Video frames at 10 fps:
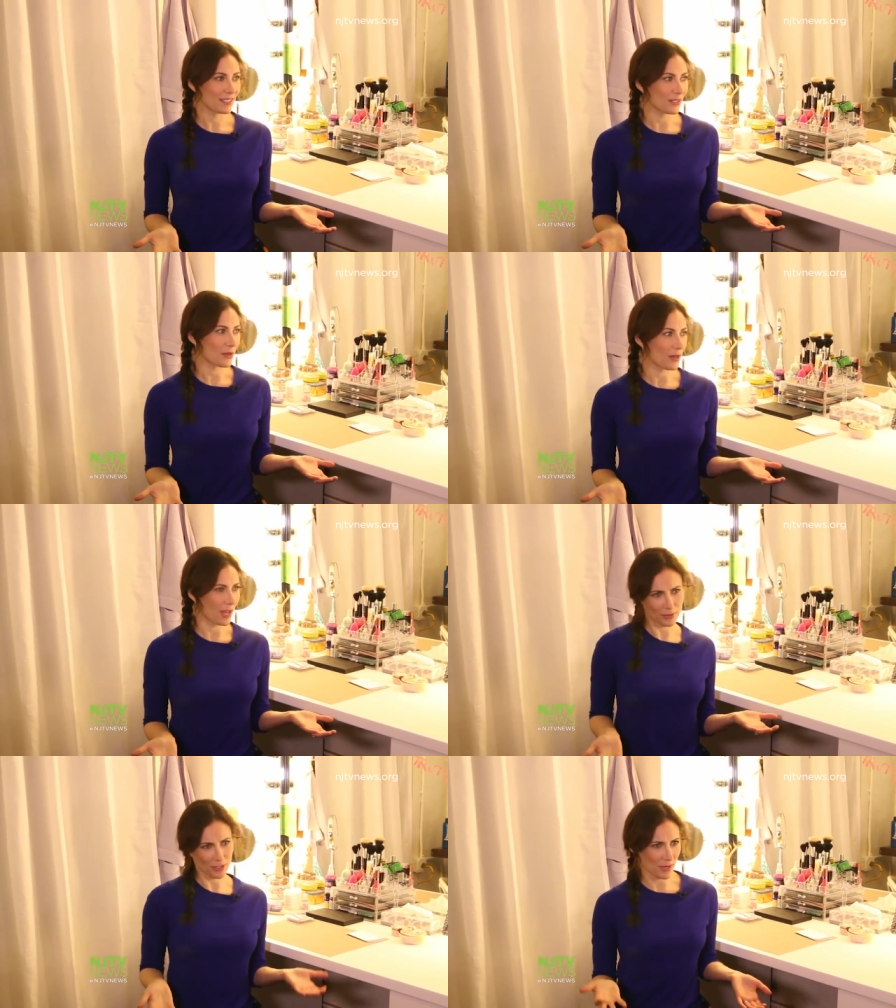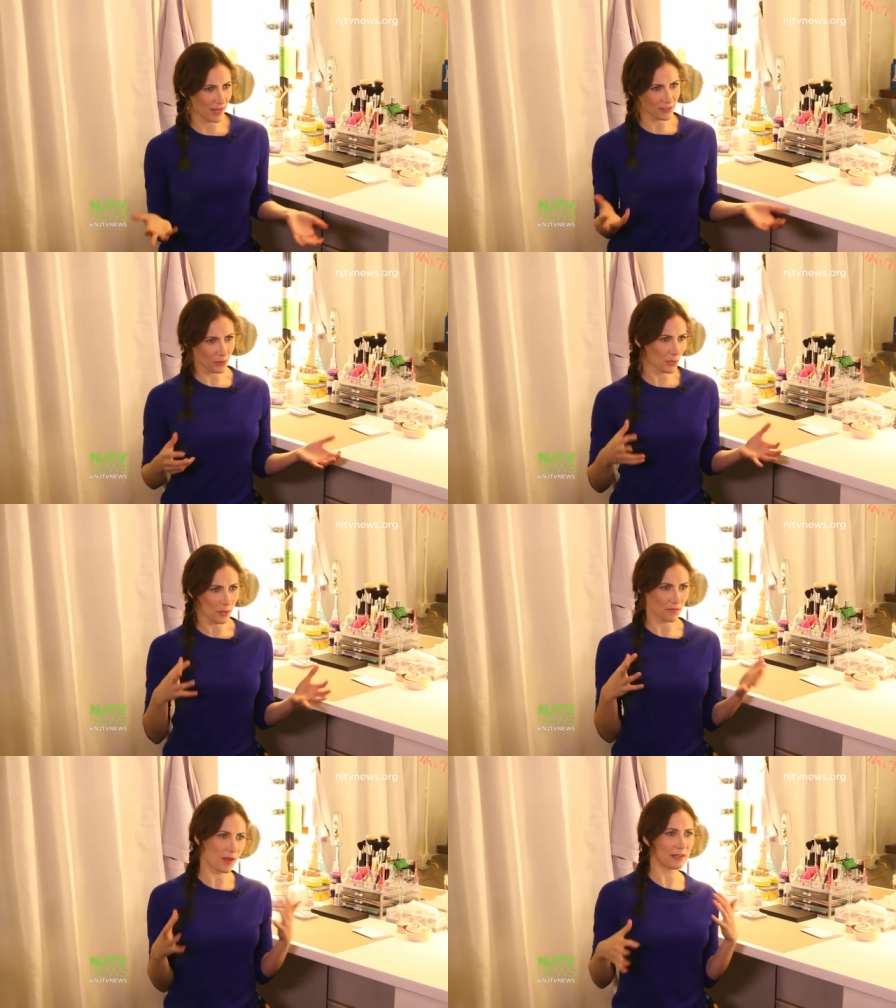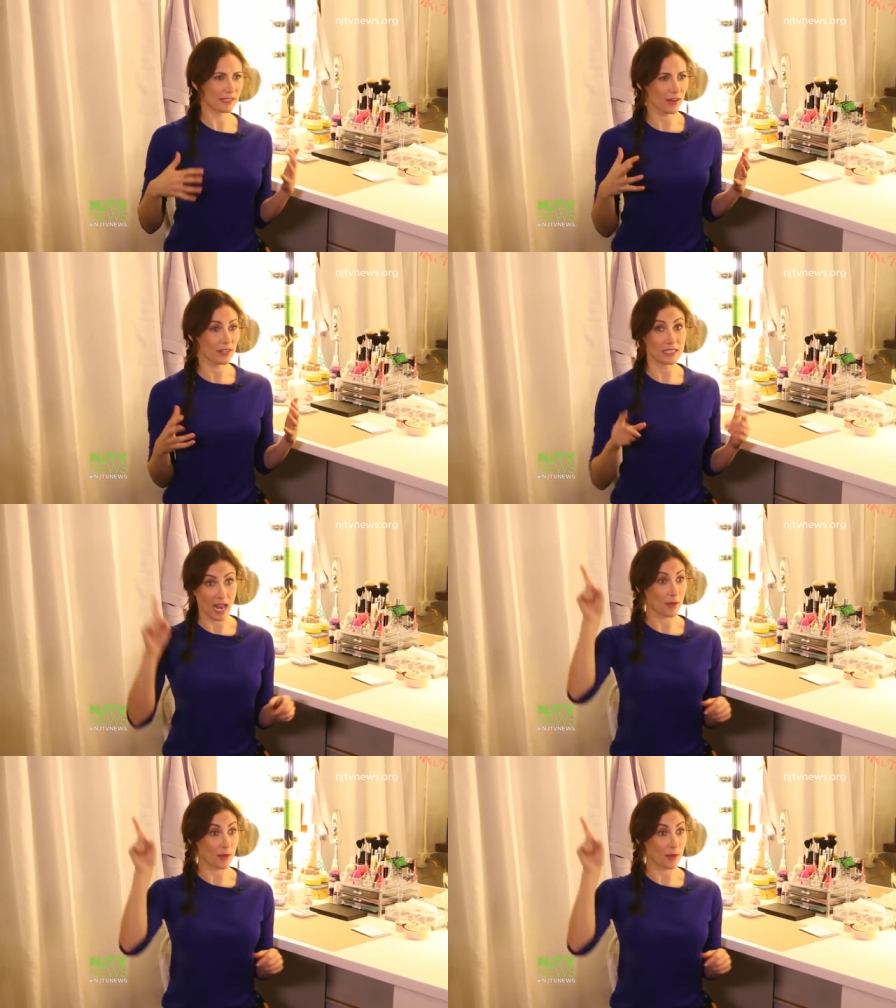you know, I'm gonna raise the roof, I'm gonna carry it.